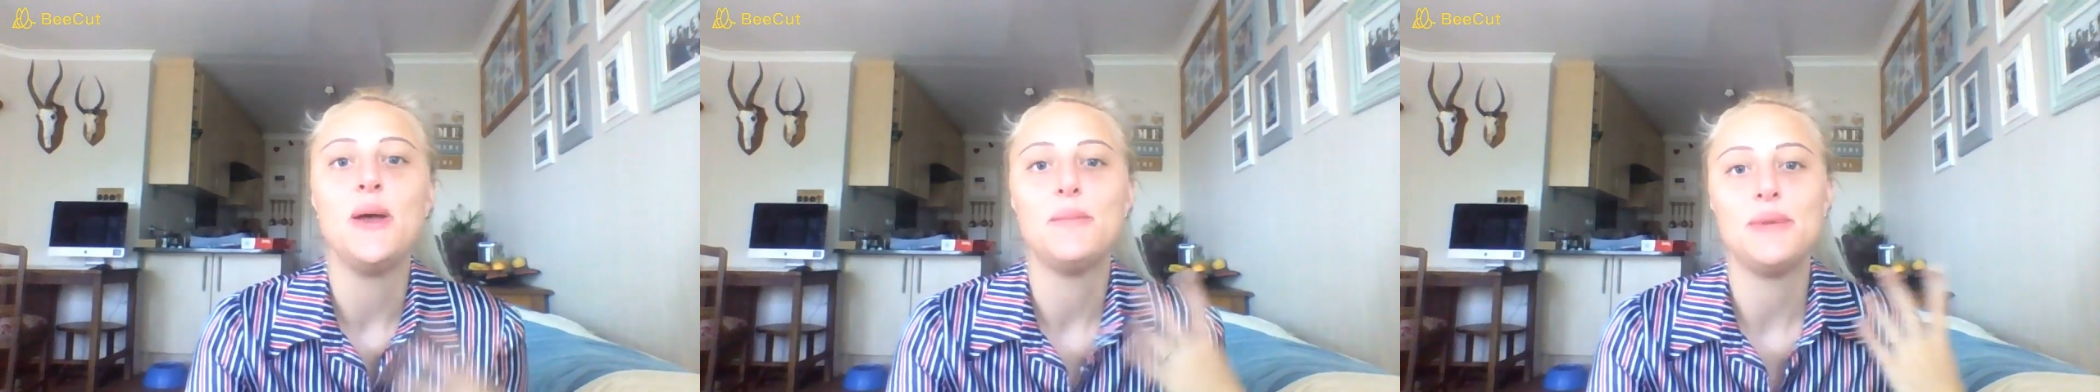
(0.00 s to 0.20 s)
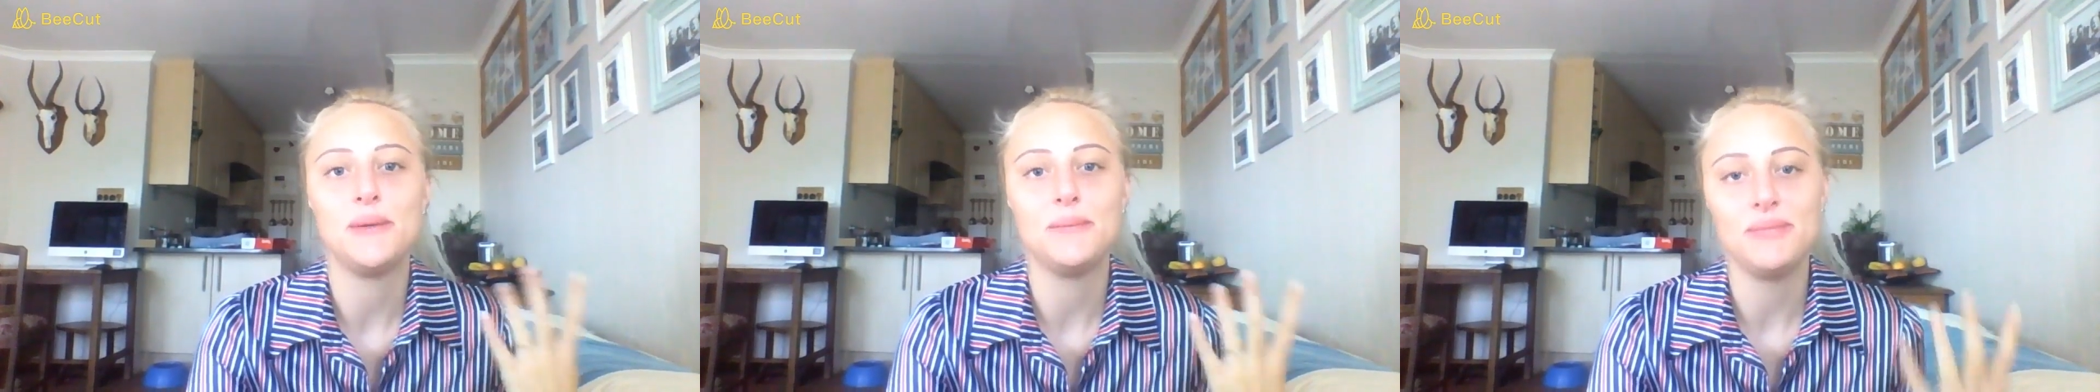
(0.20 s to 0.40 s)

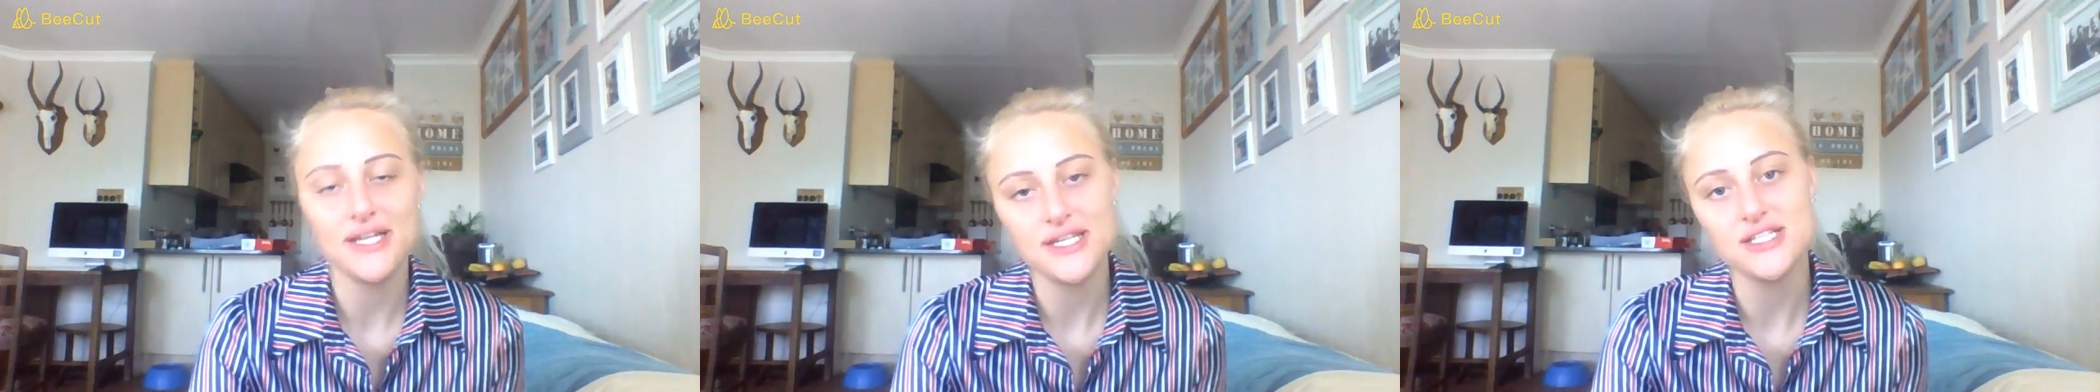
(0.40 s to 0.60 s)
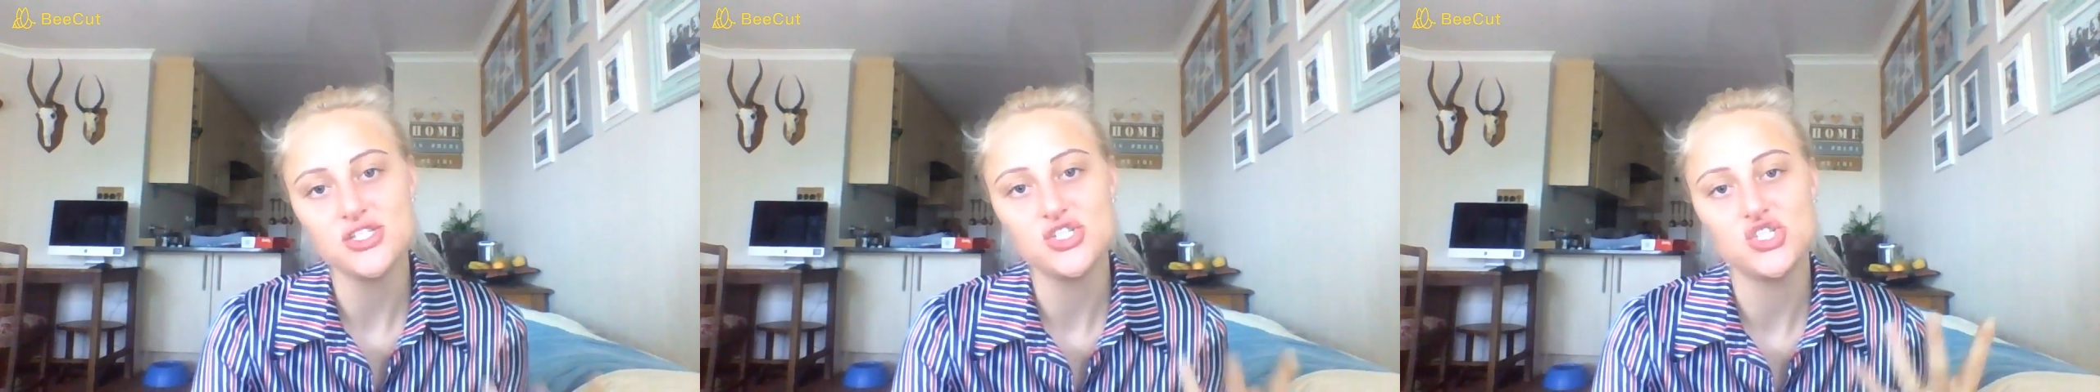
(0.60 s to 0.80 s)
but
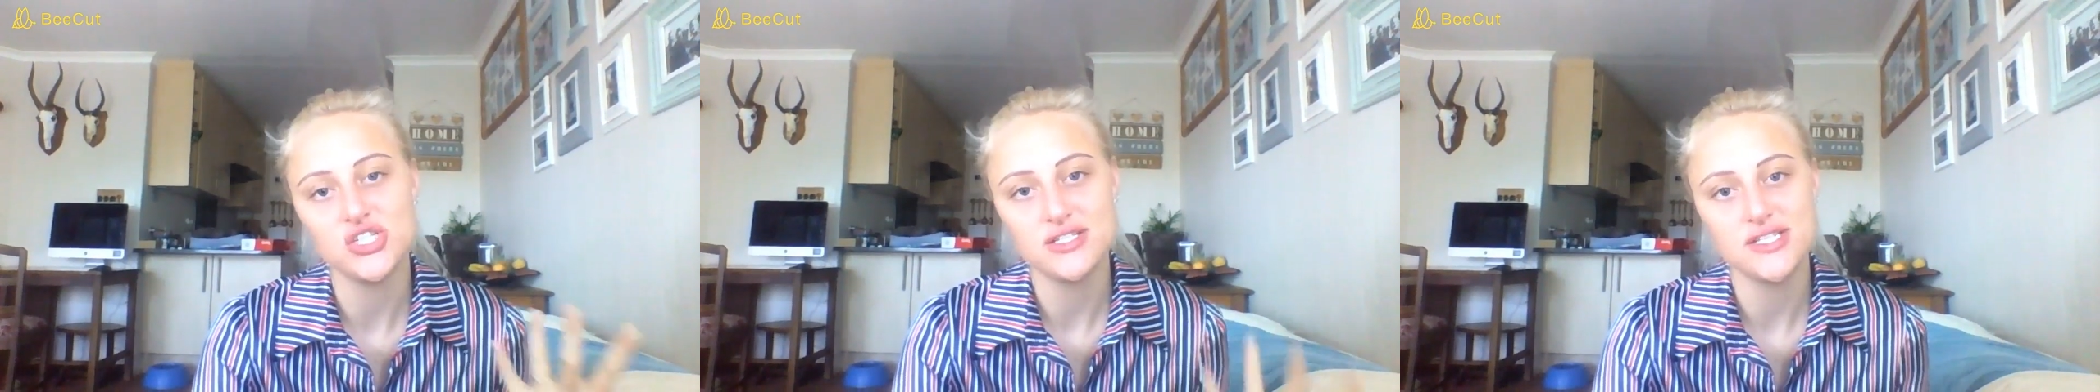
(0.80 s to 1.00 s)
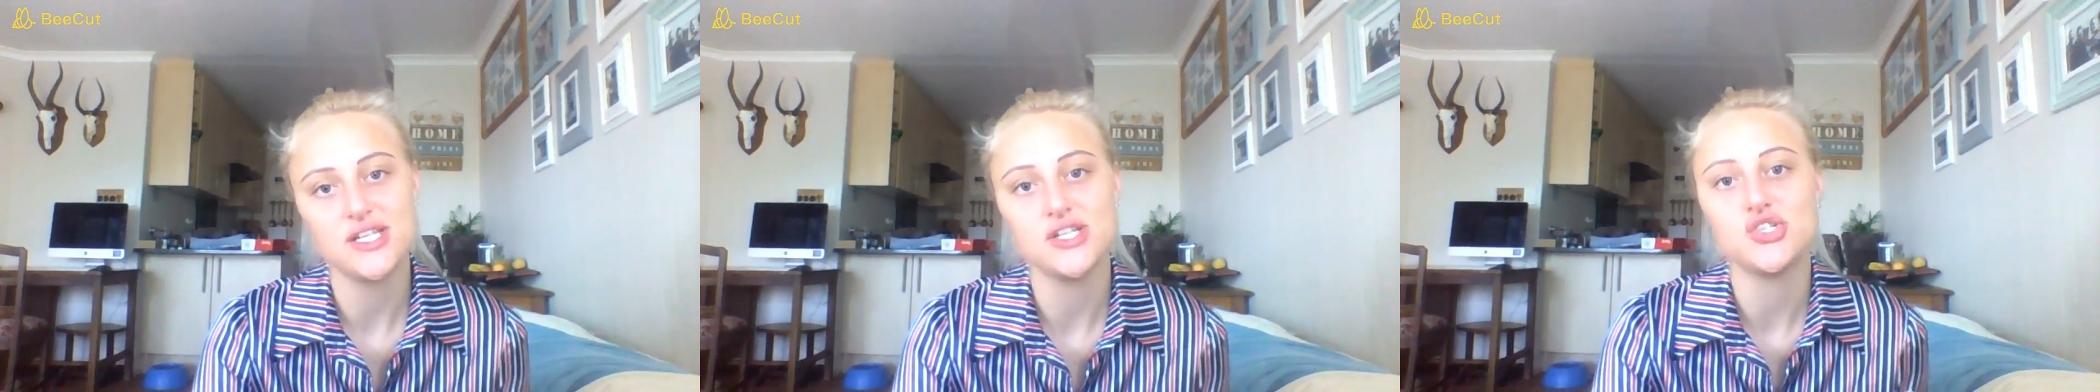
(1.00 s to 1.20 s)
please
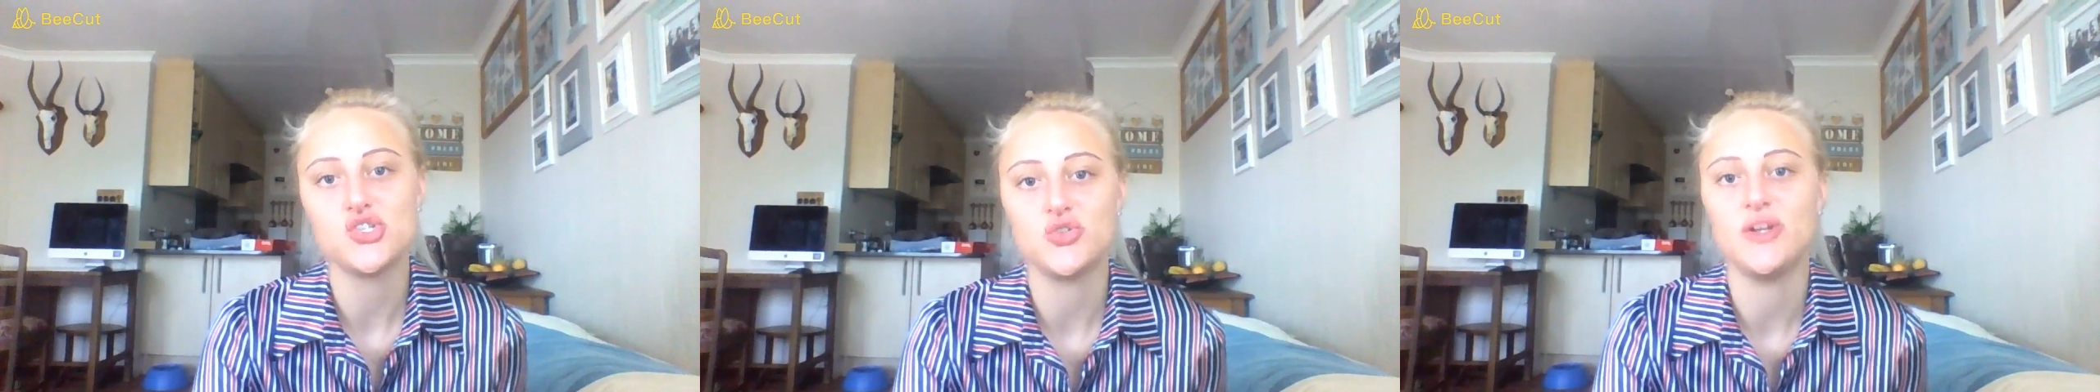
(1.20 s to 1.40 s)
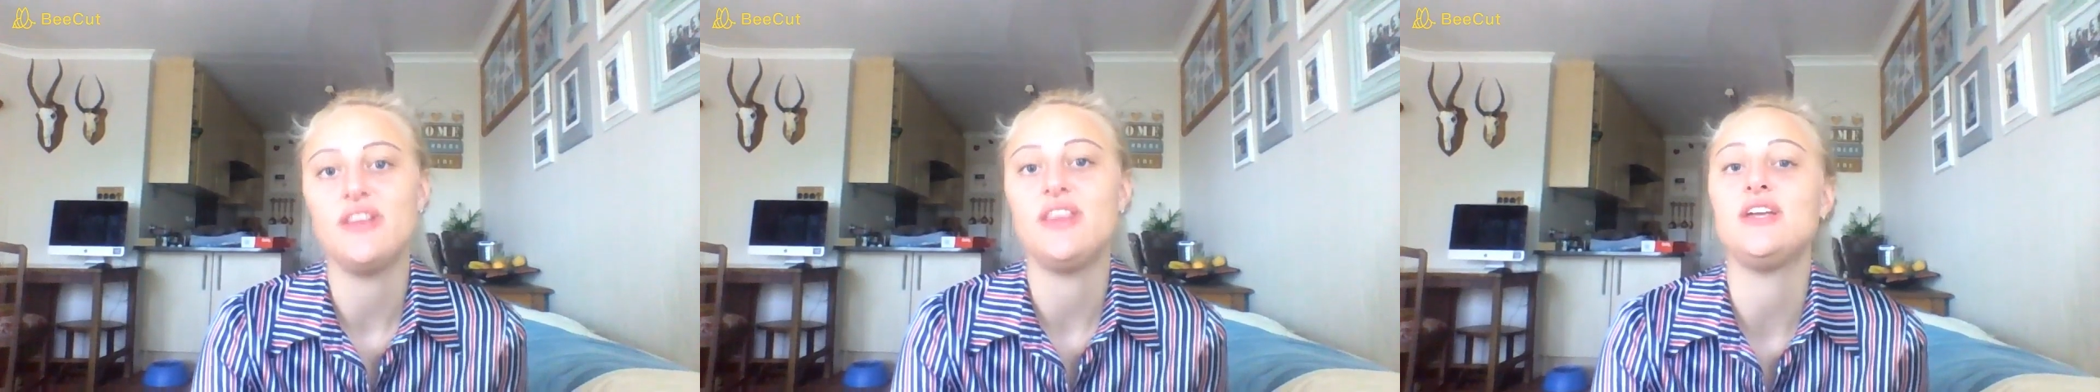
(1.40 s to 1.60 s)
just
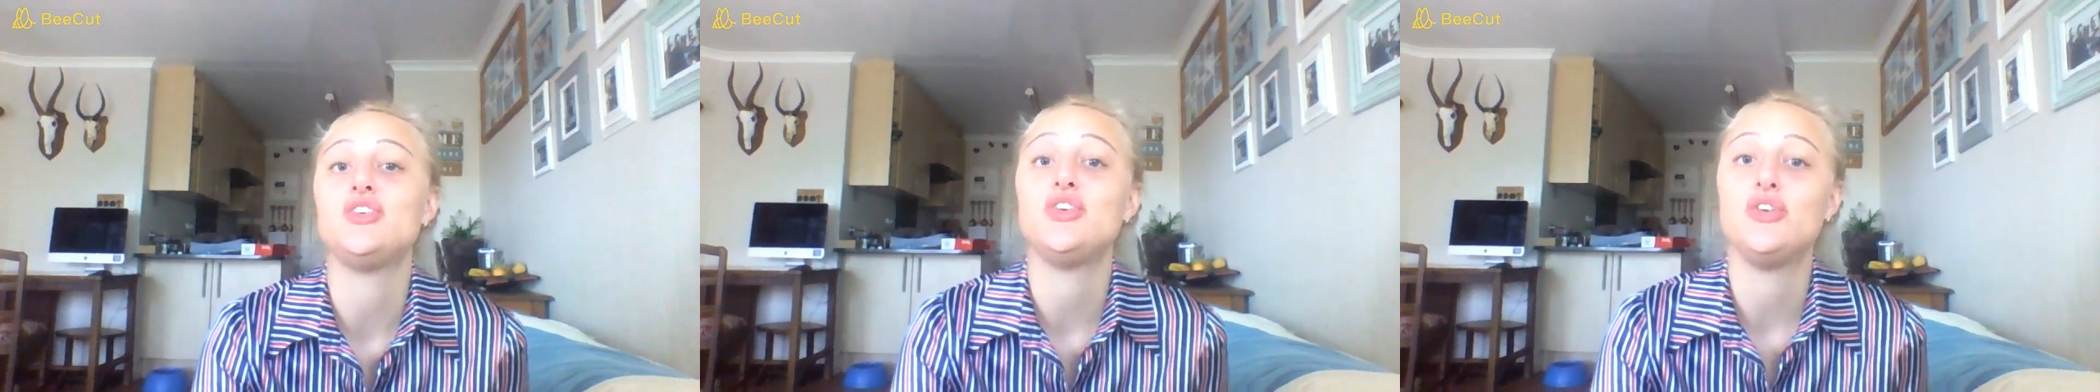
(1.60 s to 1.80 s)
ensure that